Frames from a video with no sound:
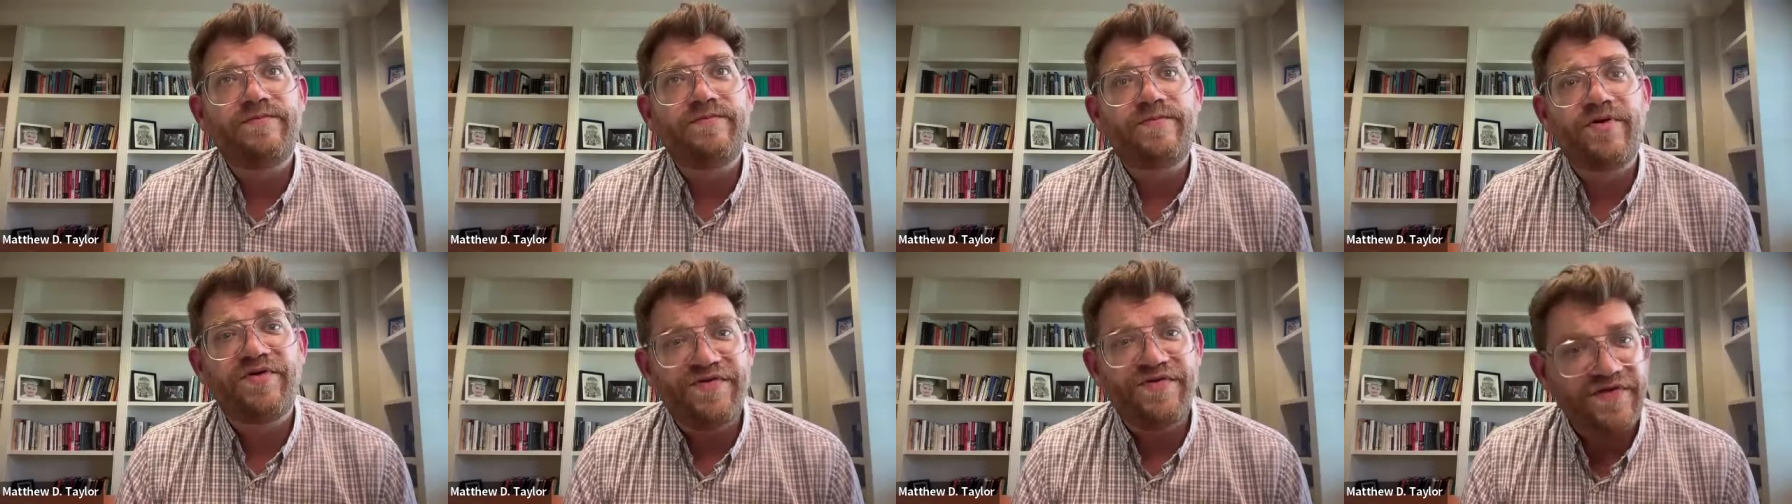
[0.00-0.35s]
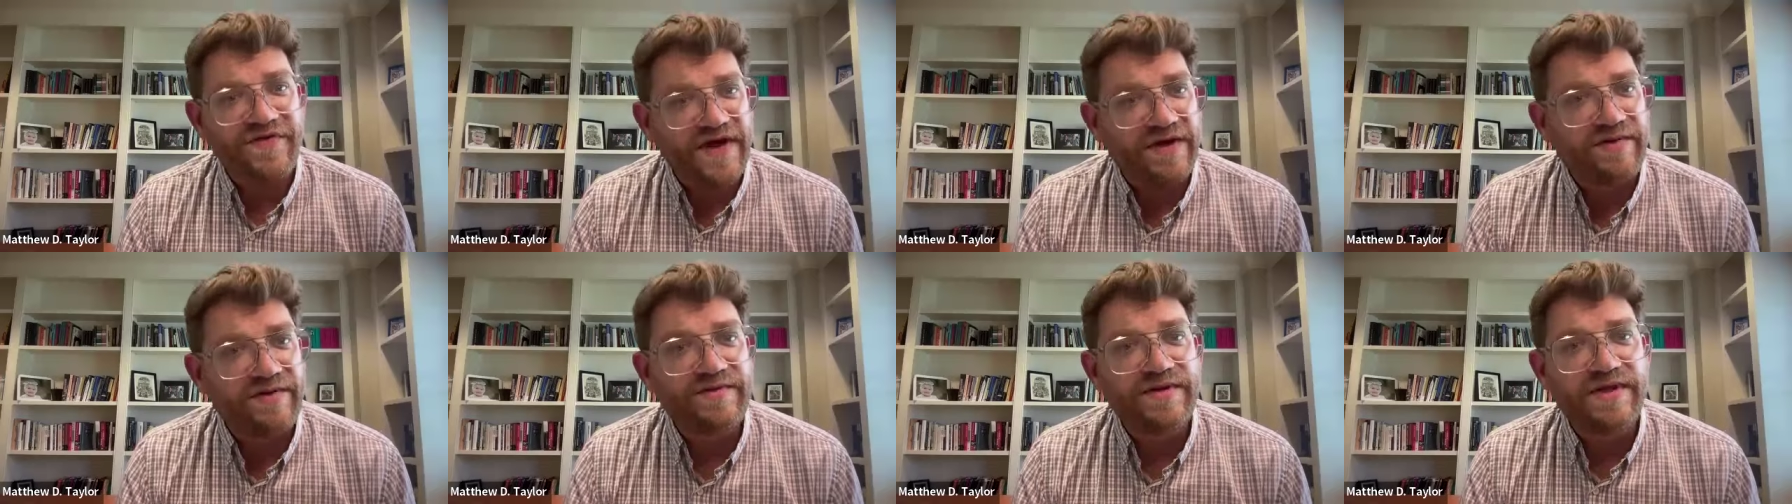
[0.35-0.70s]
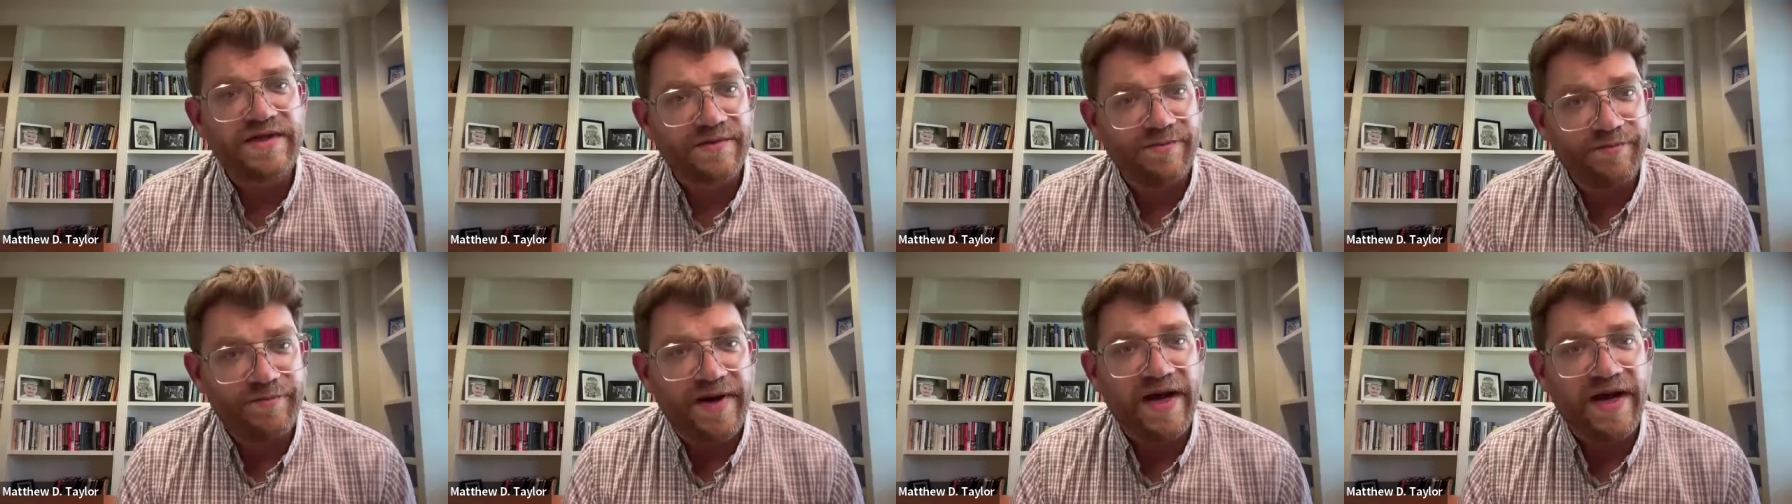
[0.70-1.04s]
profoundly
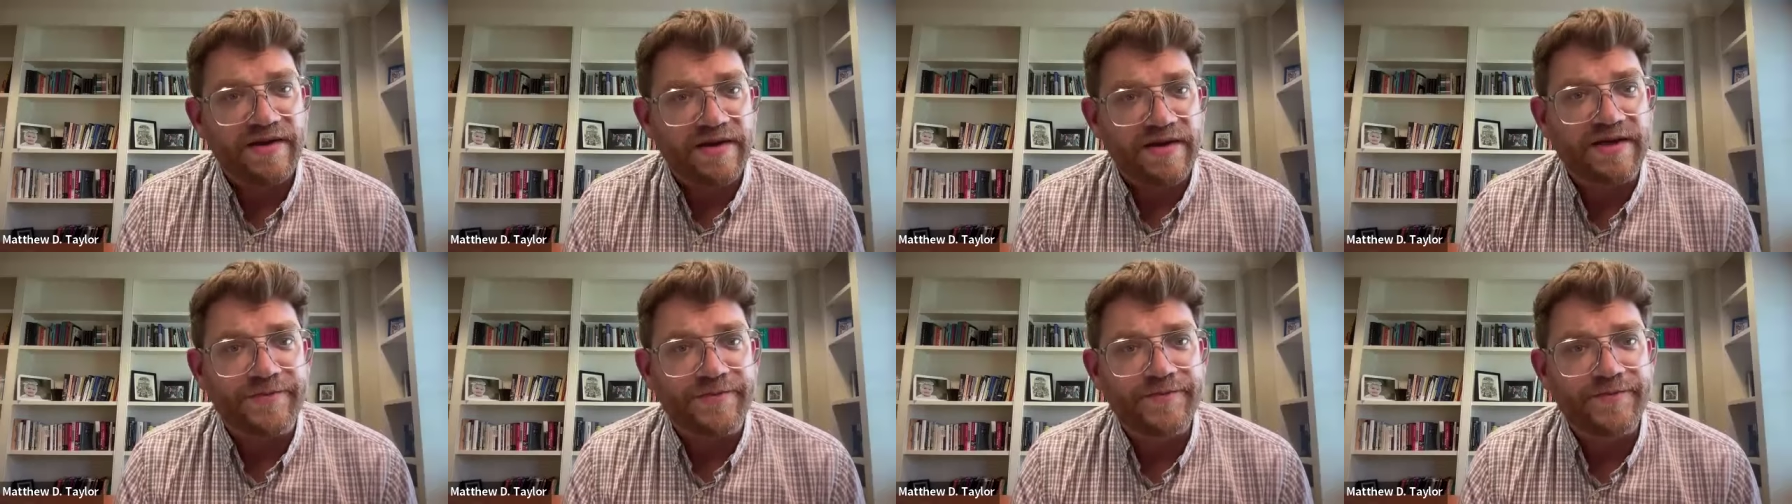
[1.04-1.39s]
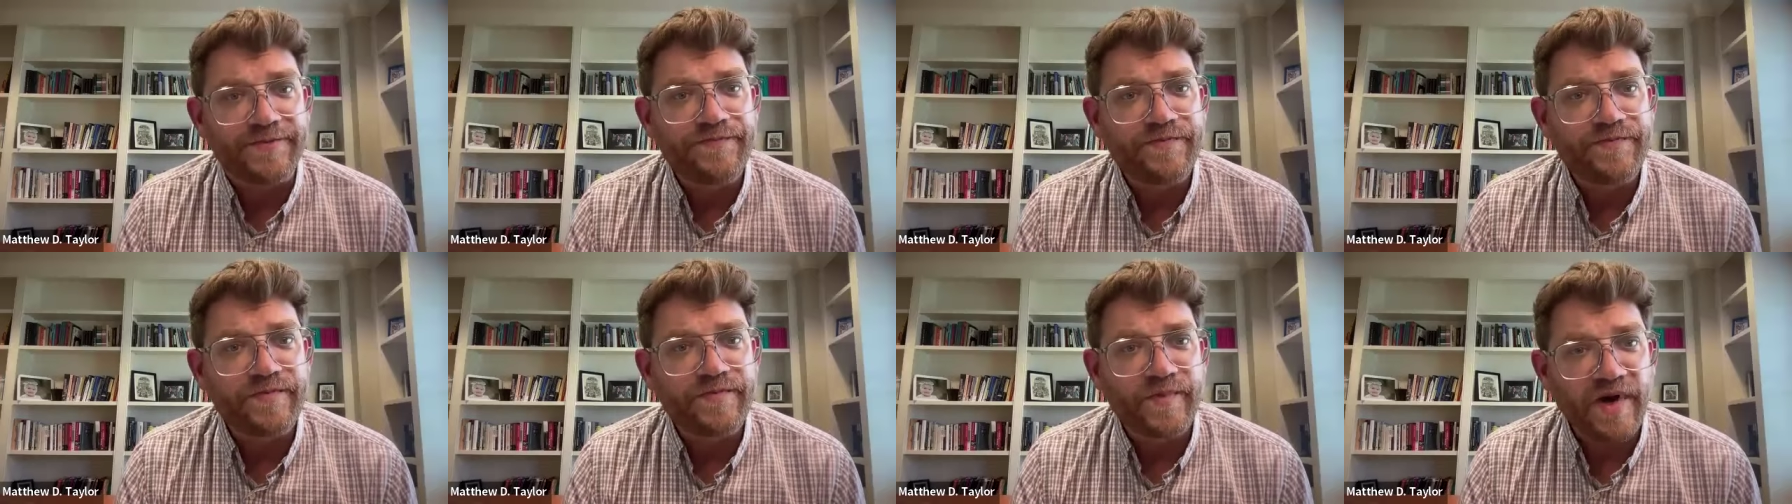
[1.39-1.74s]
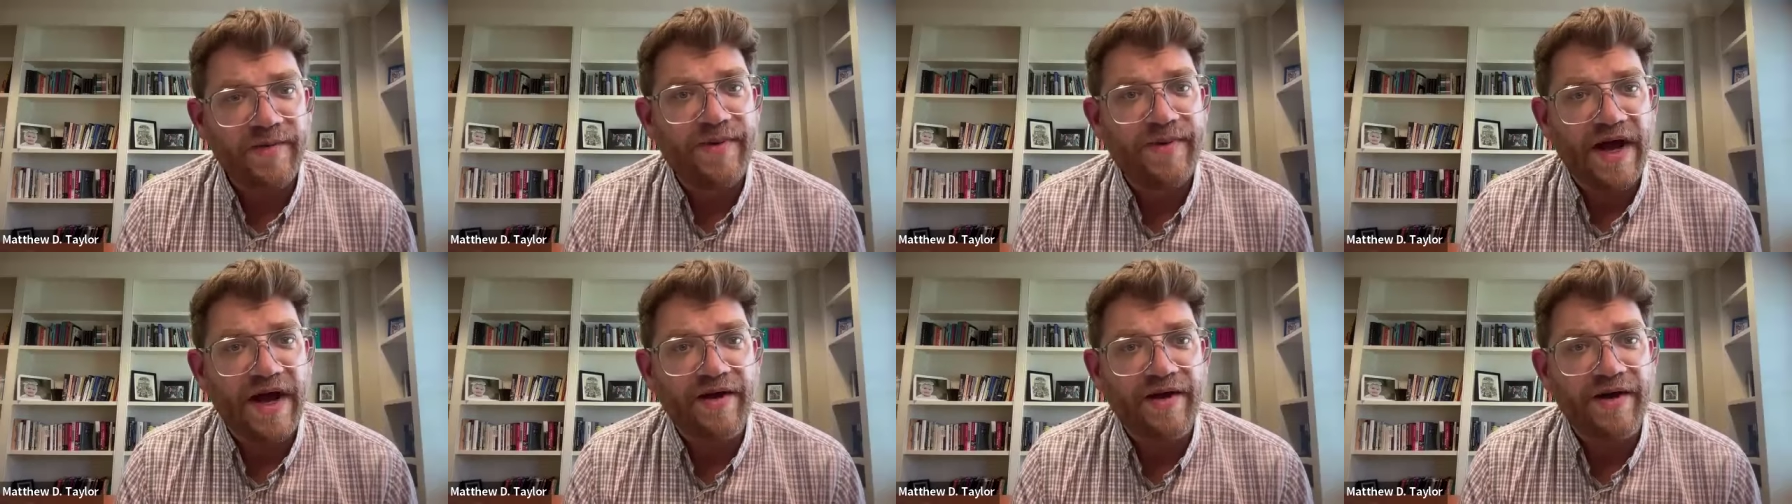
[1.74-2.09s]
compelling
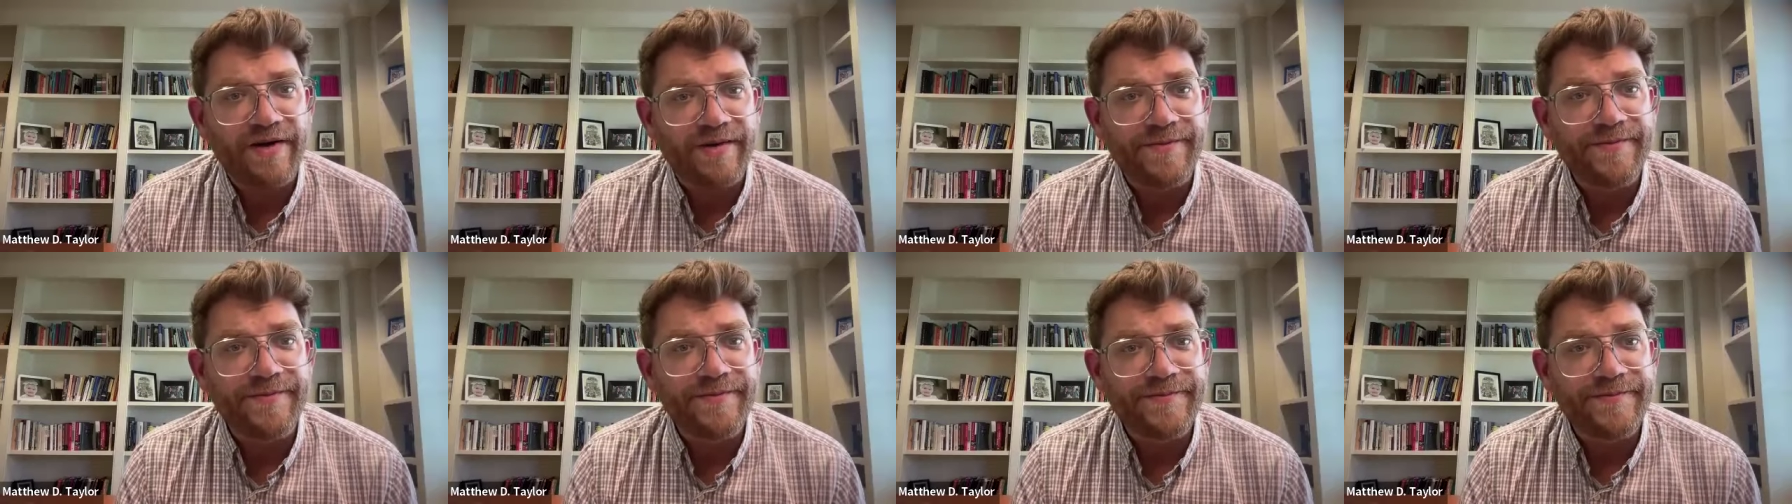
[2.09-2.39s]
about it?